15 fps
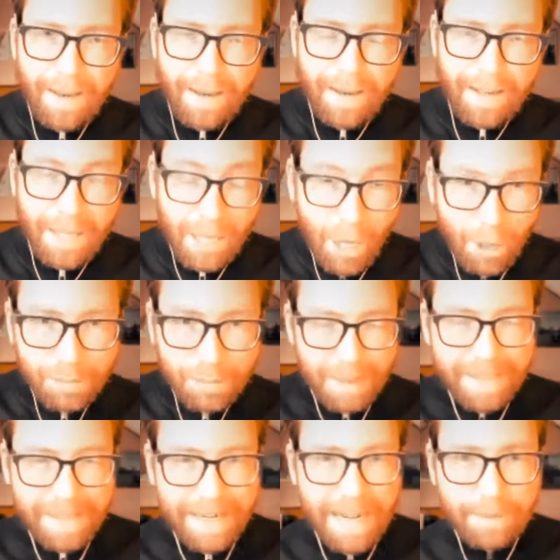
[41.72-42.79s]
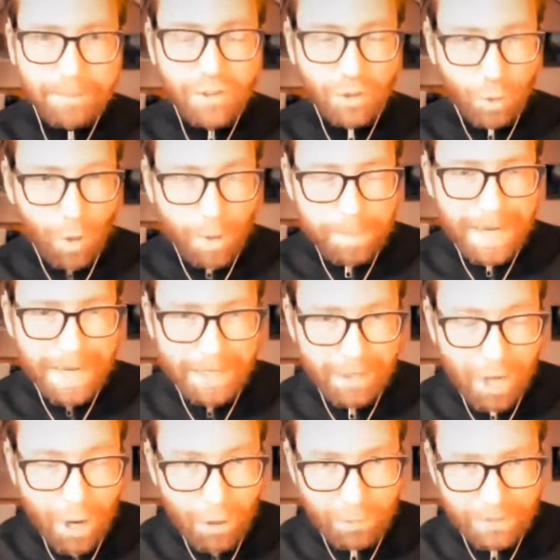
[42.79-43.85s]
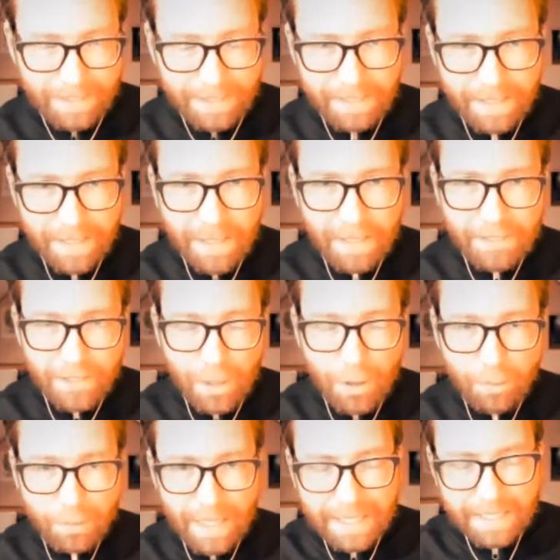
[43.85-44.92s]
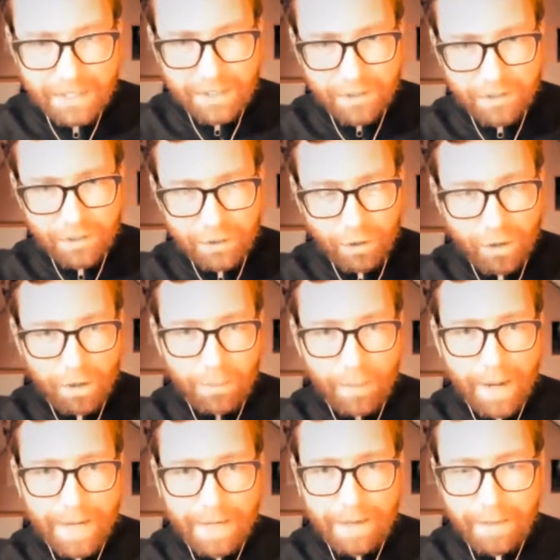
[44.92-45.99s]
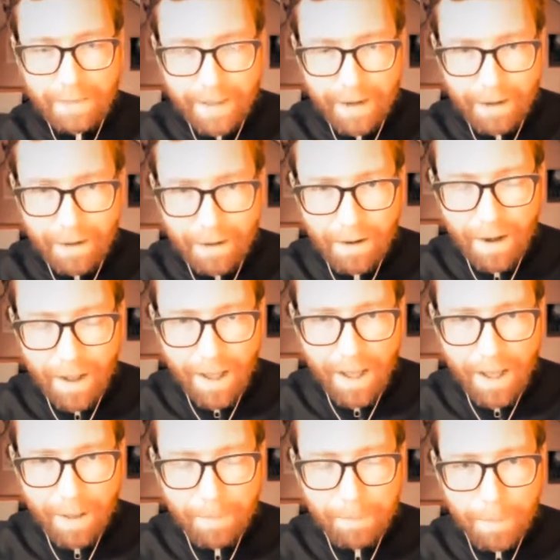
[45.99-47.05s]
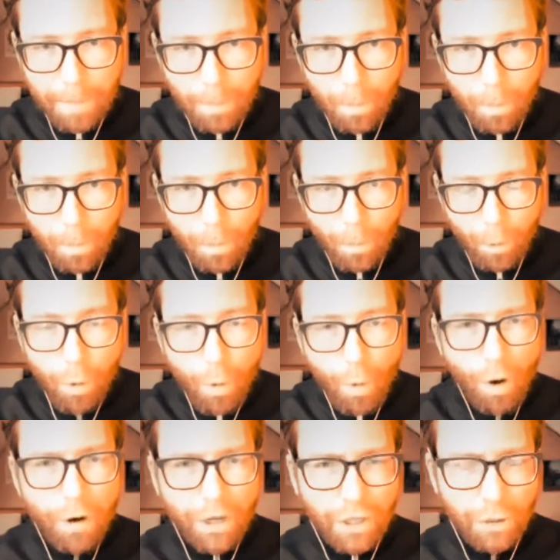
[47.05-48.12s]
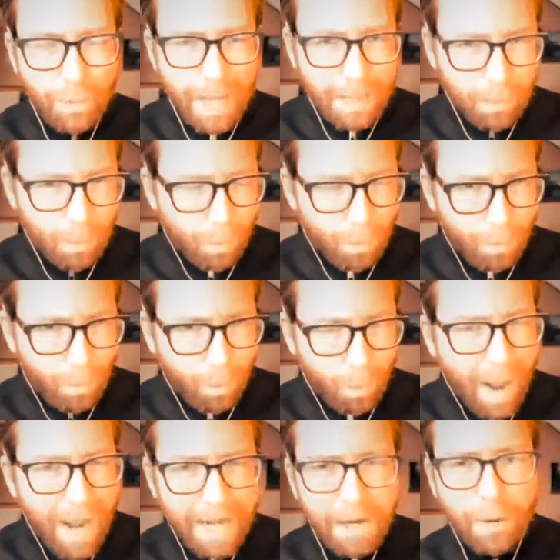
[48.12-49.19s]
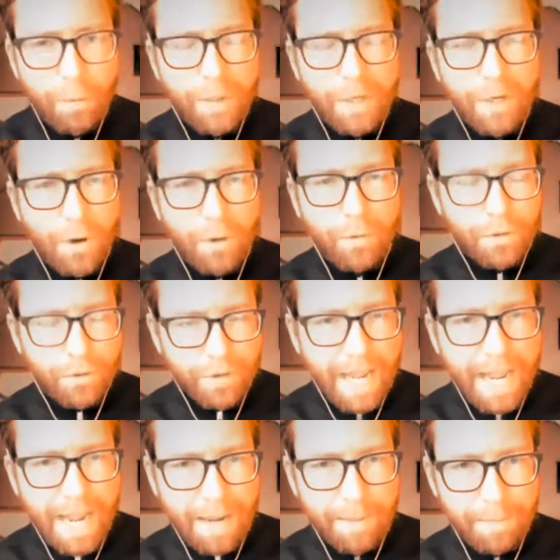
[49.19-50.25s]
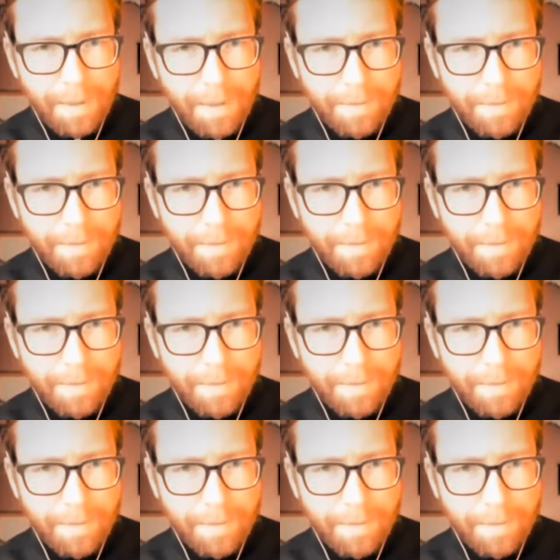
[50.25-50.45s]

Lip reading: He goes by the name Scorpion Ghost. So let's start right there. Who are you, and why don't we know your name?